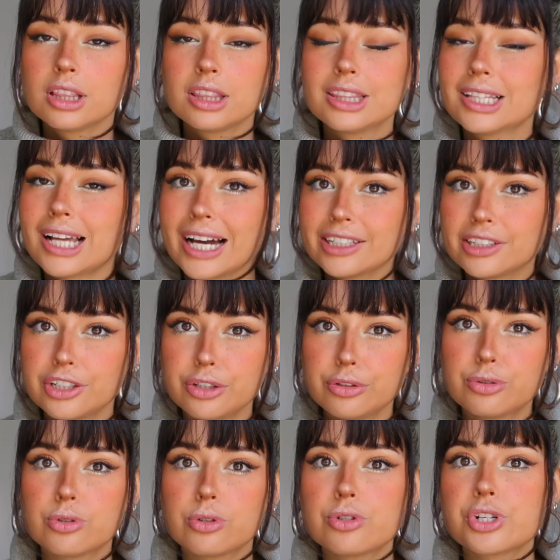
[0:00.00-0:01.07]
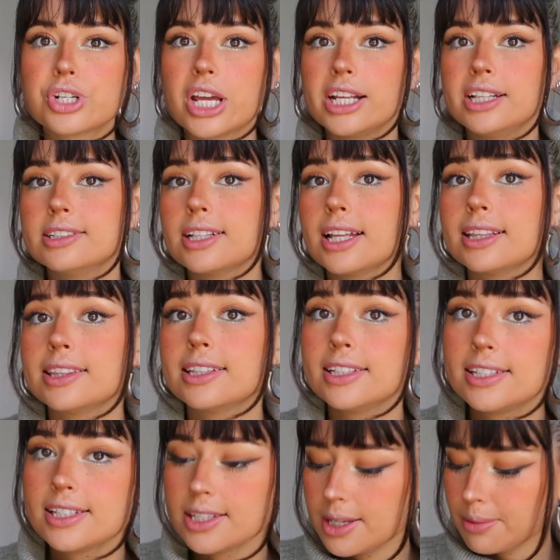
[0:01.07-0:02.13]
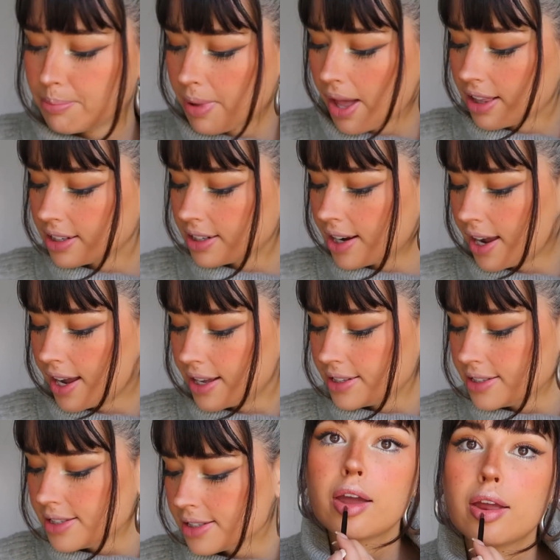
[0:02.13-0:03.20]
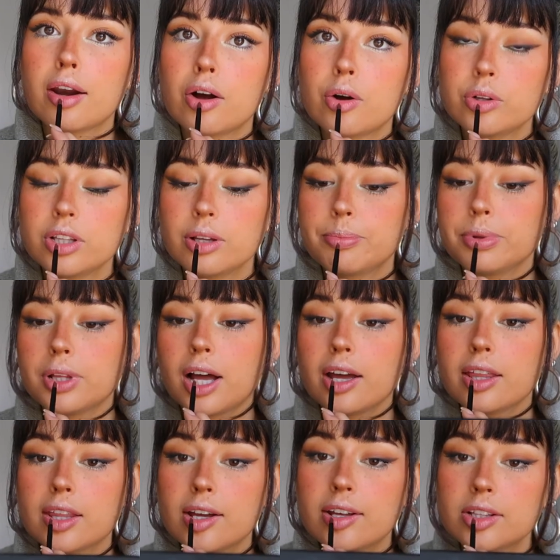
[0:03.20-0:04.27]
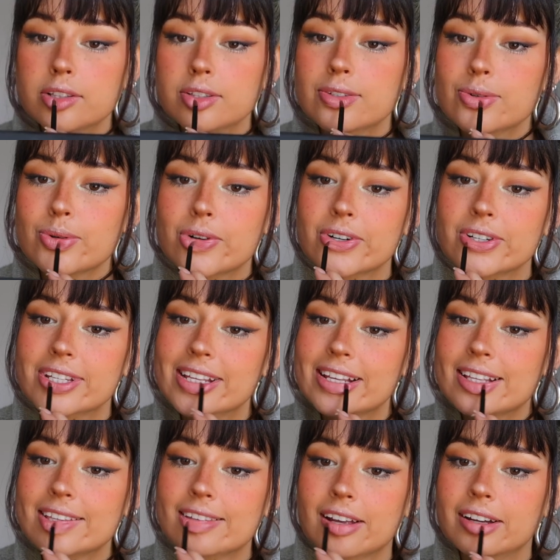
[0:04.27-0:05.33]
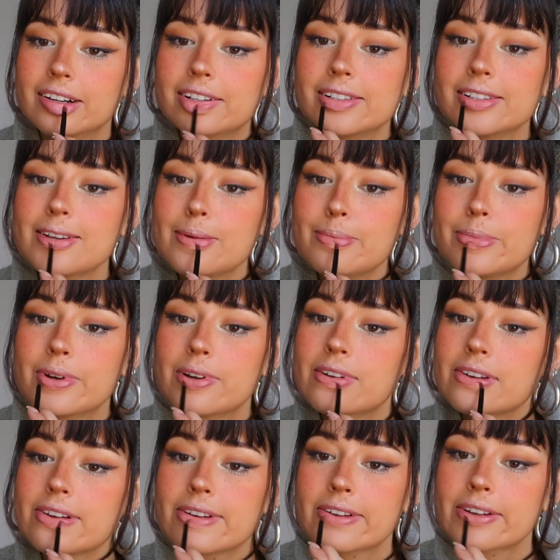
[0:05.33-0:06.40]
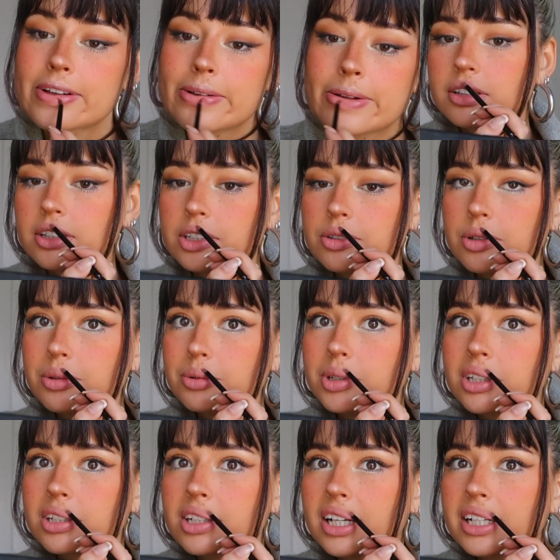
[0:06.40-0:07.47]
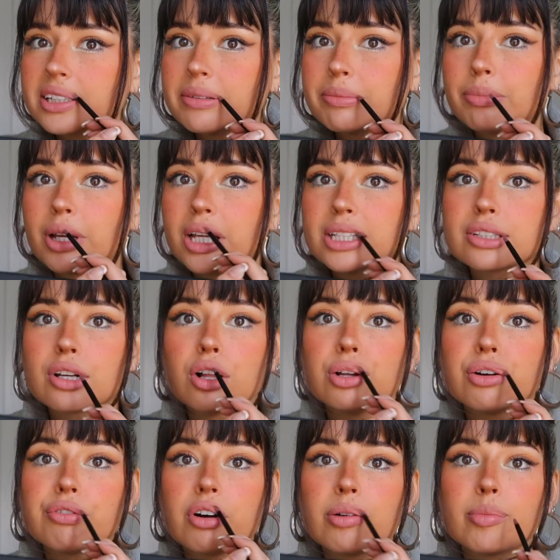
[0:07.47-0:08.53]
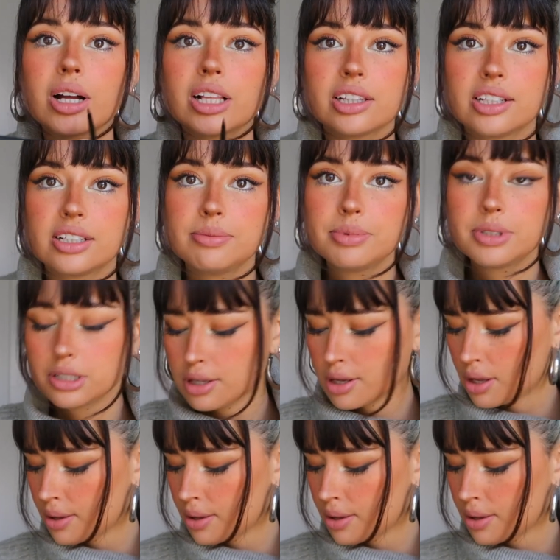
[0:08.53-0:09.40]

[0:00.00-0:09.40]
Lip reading: light neutral shades that this lip palette has, and I'll apply that towards the entire lip. This will look like the base color for my lips.